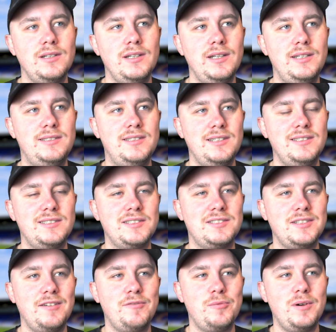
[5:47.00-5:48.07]
It is a
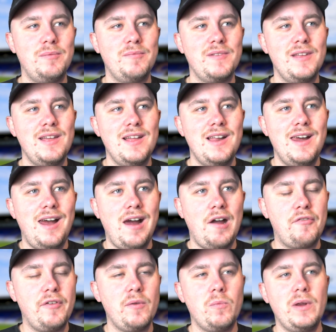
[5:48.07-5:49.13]
tough one. I
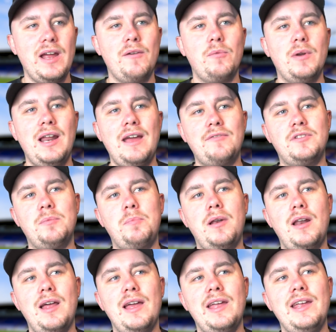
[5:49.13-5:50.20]
think we have, we'll have to
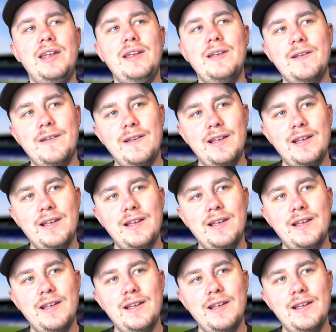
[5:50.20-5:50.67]
play